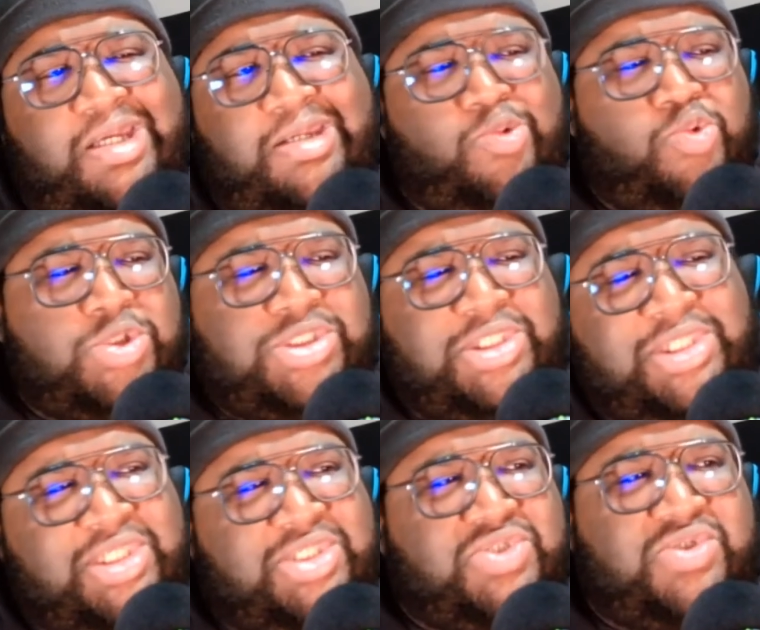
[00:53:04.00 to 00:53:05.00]
this is
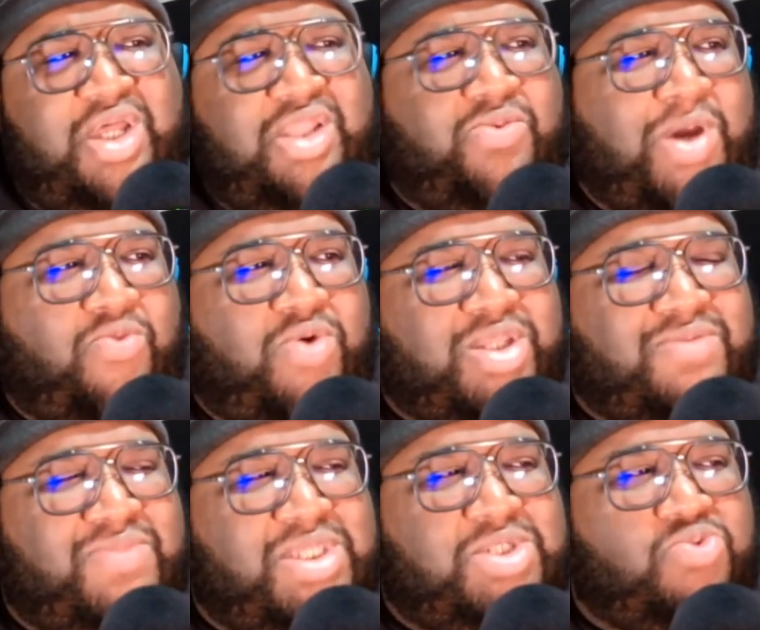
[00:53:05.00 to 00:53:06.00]
another one I wanted to
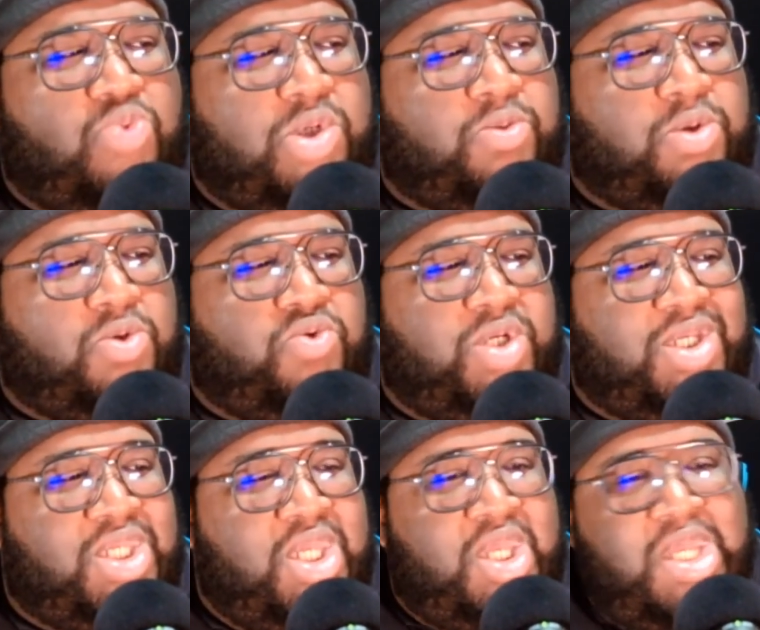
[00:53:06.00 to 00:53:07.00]
mention real quick.
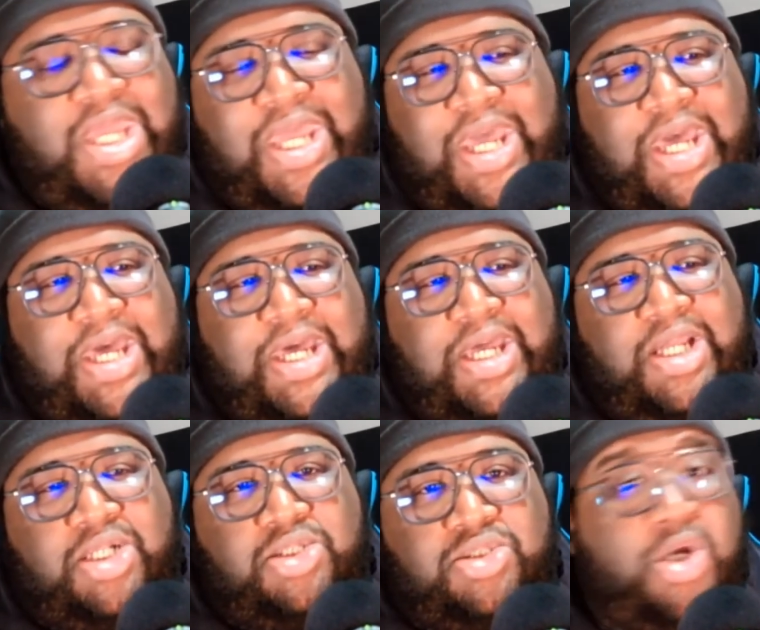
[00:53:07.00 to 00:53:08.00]

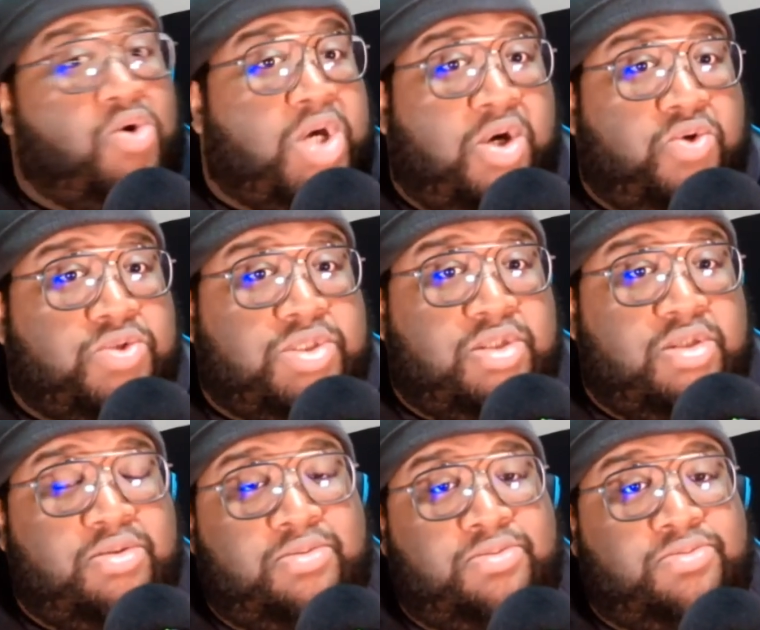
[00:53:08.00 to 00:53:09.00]
No Coast.
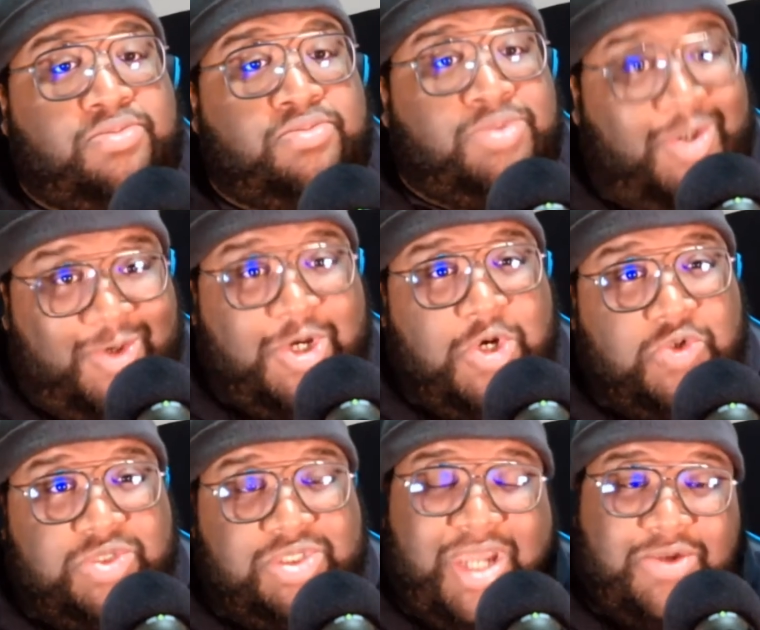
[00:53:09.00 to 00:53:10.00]

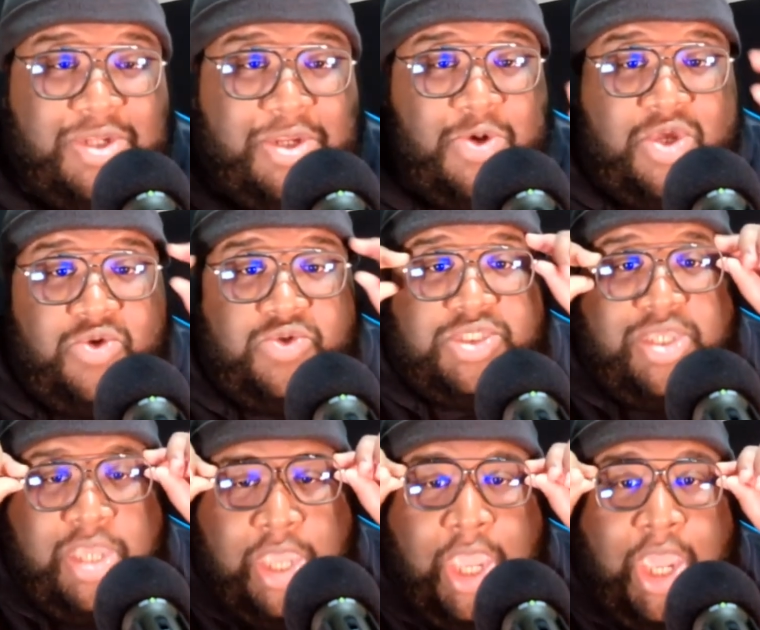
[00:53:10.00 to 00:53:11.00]
Shout out to No Coast.
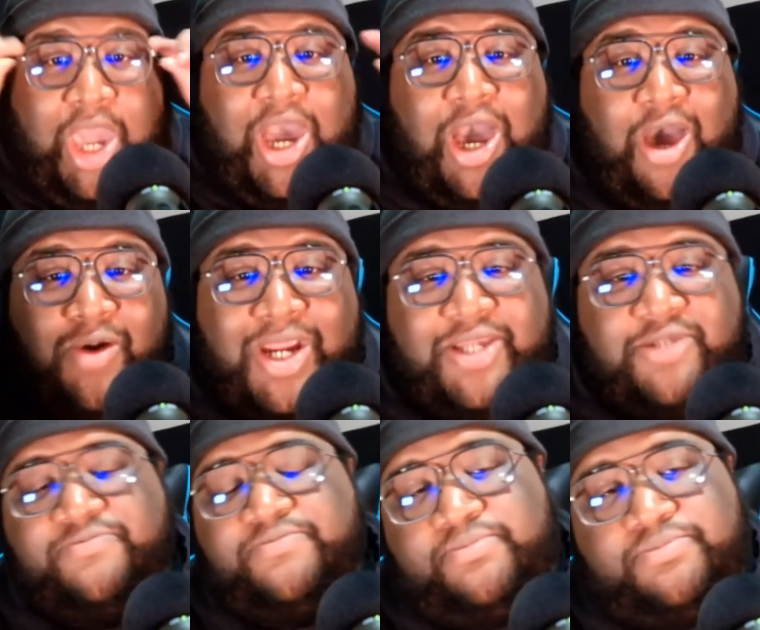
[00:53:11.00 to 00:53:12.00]
All right.
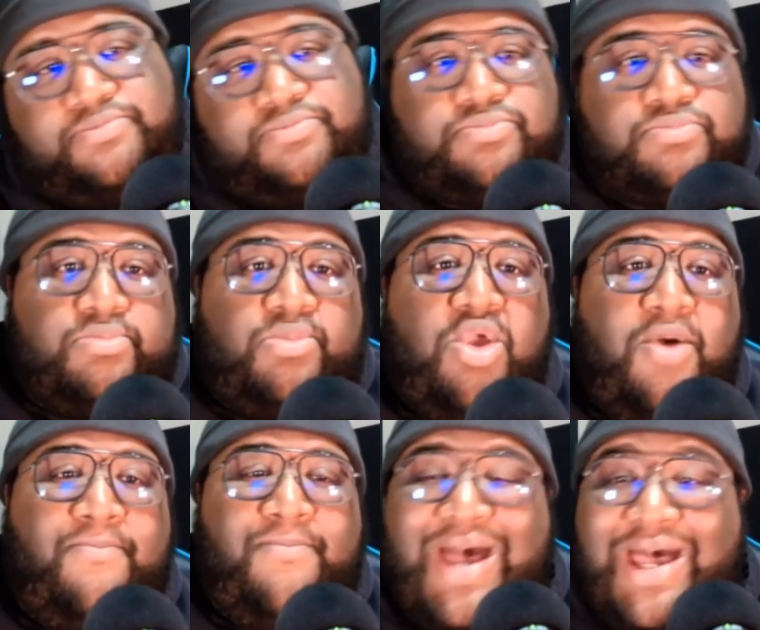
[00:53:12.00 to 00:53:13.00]

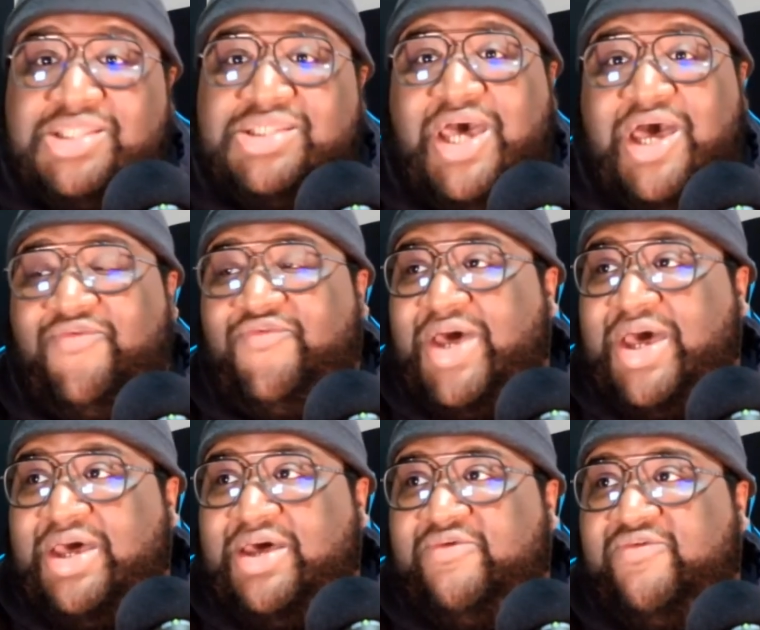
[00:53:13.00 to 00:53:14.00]
My top
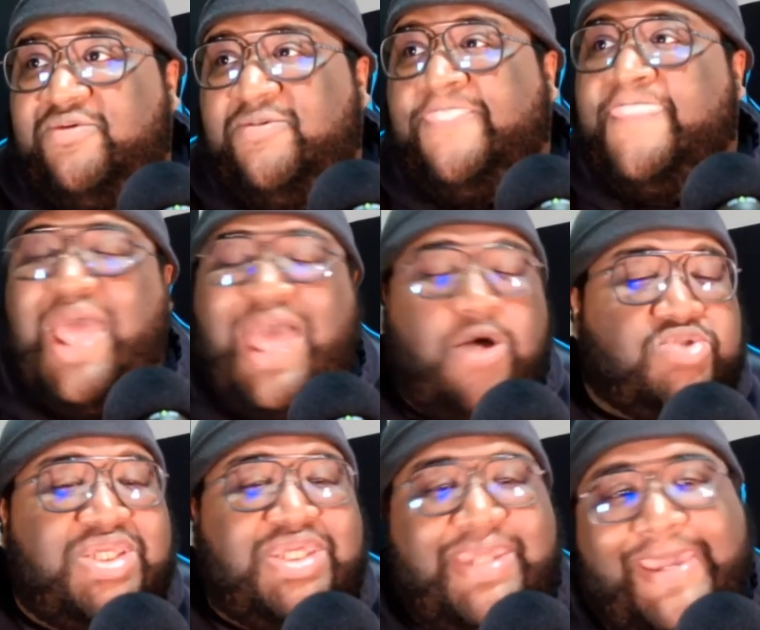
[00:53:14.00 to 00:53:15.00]
5 out the
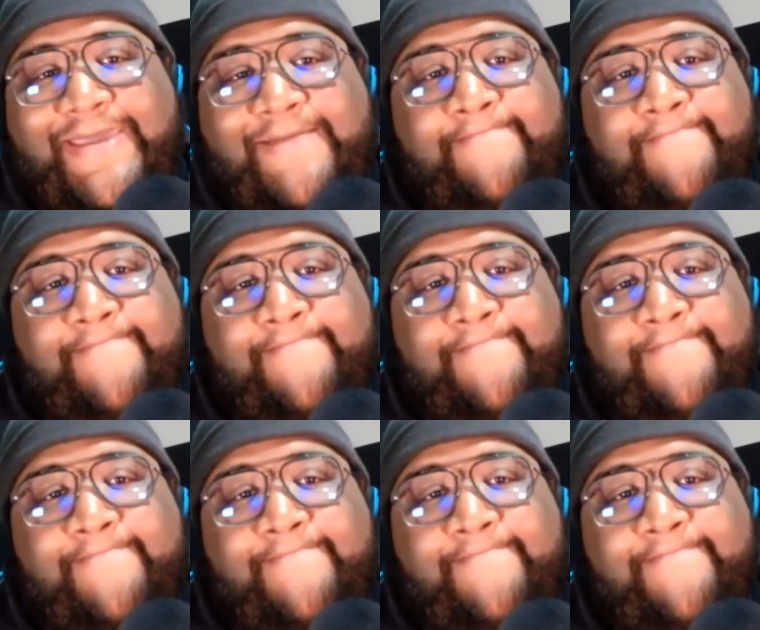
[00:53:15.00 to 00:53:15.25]
gate.